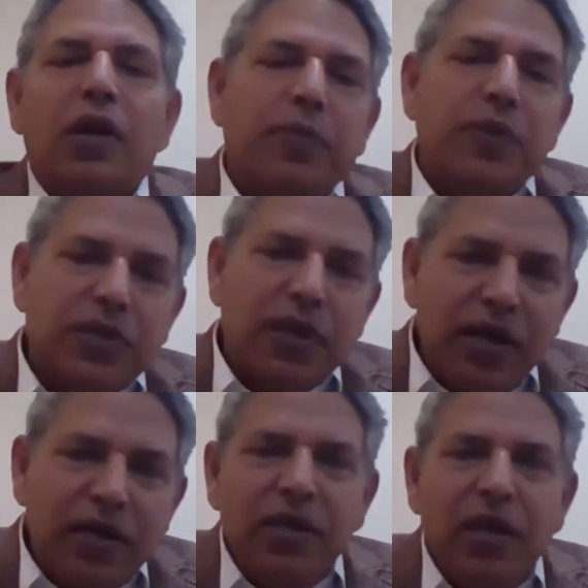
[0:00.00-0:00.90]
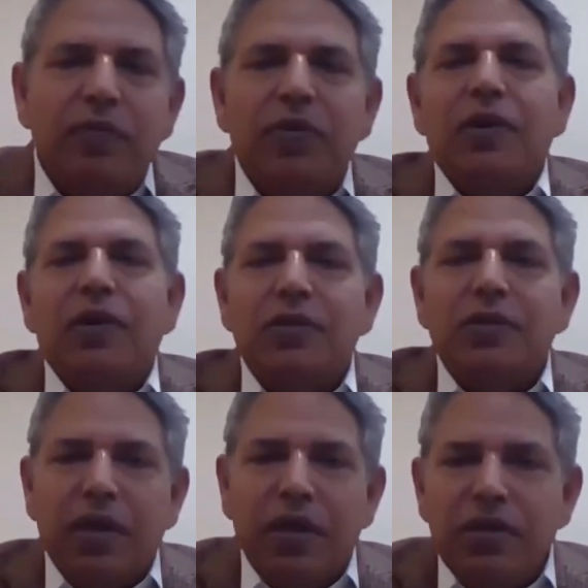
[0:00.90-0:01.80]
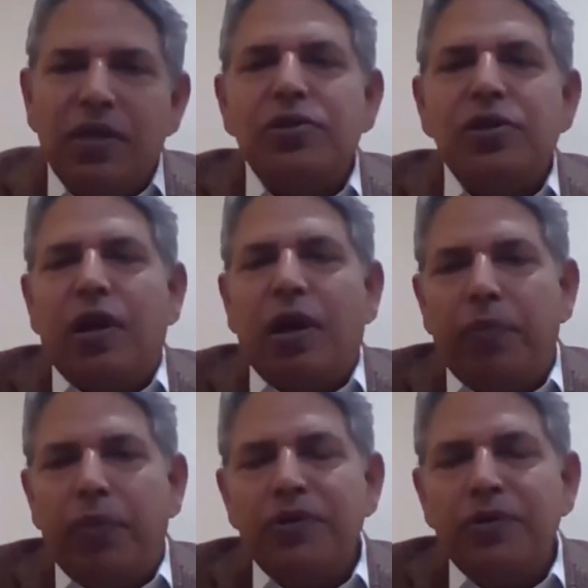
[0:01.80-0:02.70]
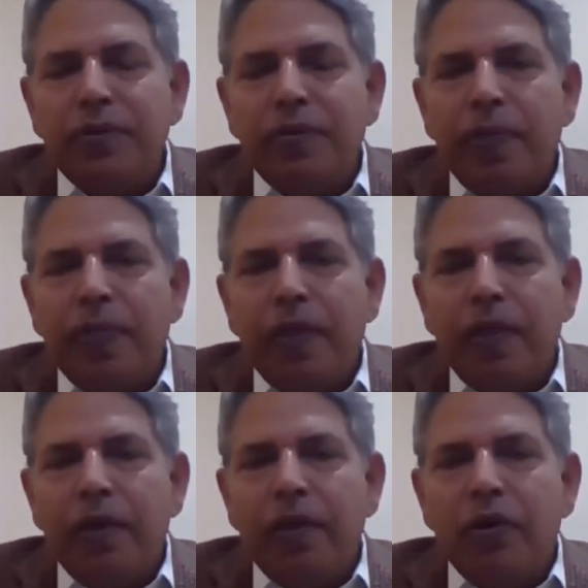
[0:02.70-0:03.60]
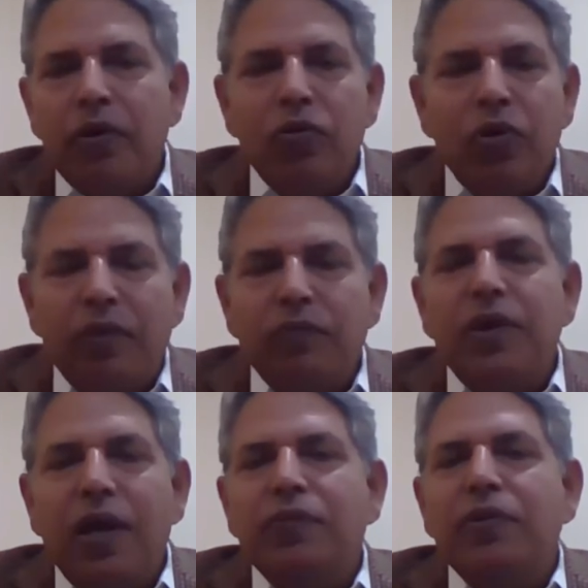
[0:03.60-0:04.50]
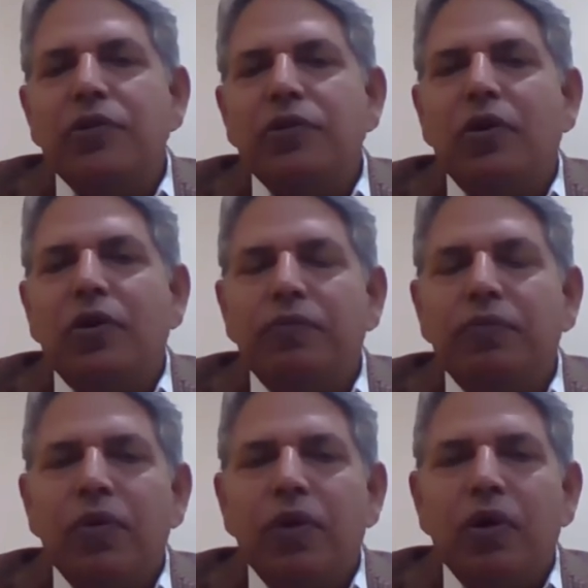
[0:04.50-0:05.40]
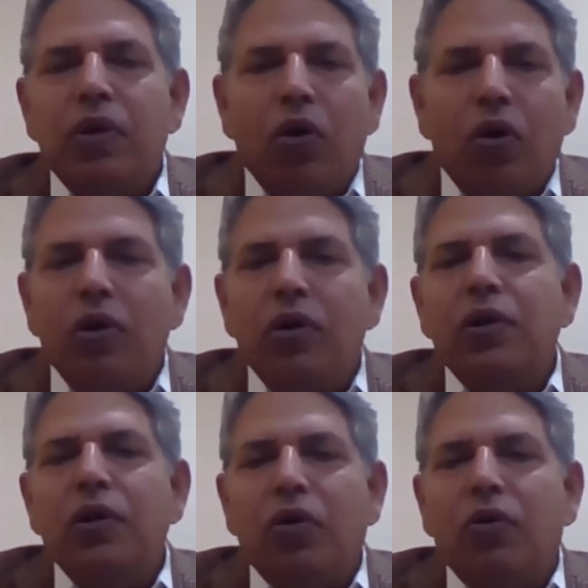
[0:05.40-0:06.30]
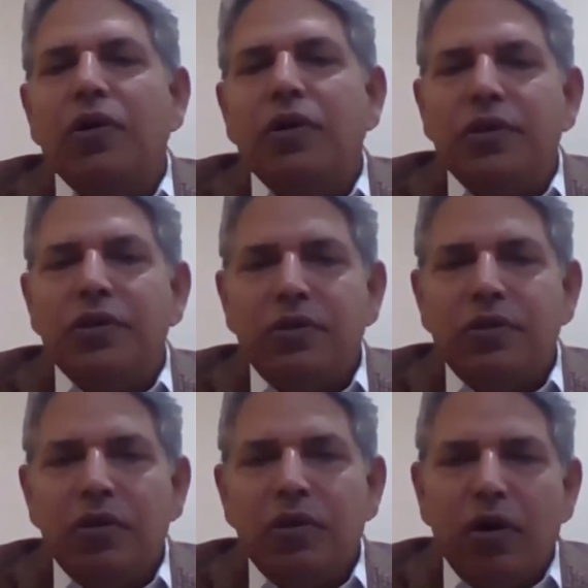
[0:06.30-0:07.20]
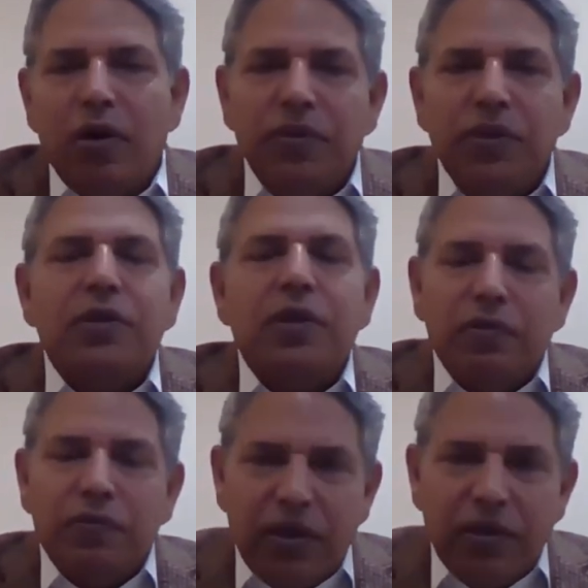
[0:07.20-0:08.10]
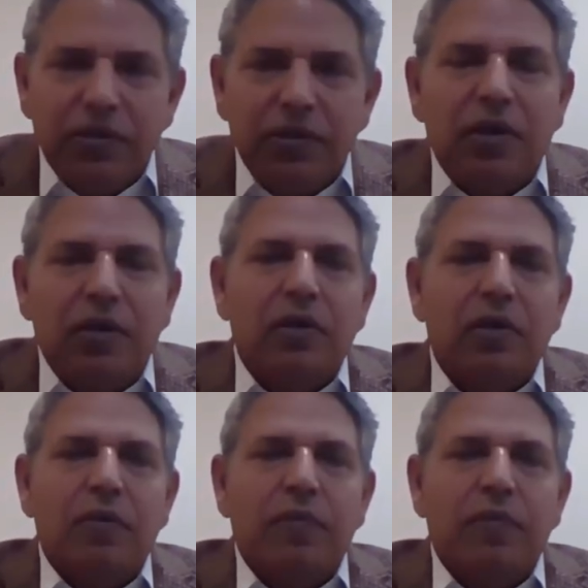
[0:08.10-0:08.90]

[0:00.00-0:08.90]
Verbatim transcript: that besides having its residential campus, to have the affiliation of all the law colleges of the state of Rajasthan.